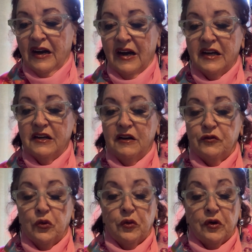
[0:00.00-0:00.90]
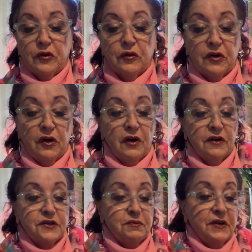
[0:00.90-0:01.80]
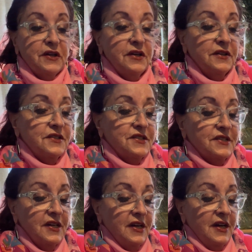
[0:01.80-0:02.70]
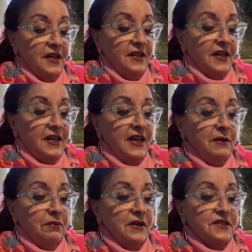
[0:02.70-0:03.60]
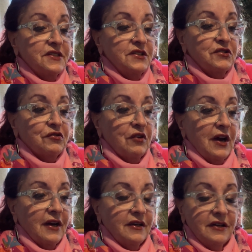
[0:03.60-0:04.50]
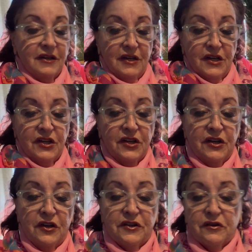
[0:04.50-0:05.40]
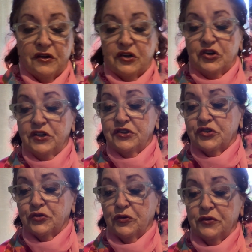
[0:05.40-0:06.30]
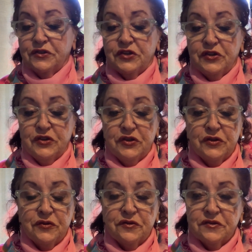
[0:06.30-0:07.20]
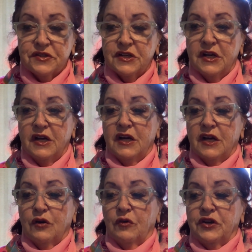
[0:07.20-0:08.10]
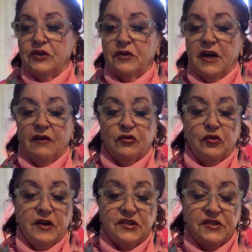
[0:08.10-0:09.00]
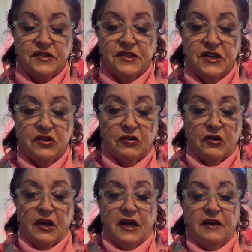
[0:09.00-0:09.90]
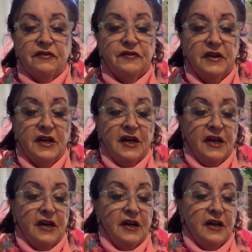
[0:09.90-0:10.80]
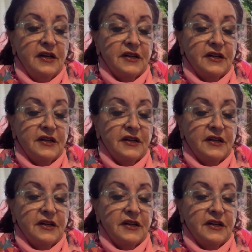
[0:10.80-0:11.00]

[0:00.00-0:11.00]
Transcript: I love Oracle cards because they keep us on track. You know, they're a good tool to use when you have questions in your life and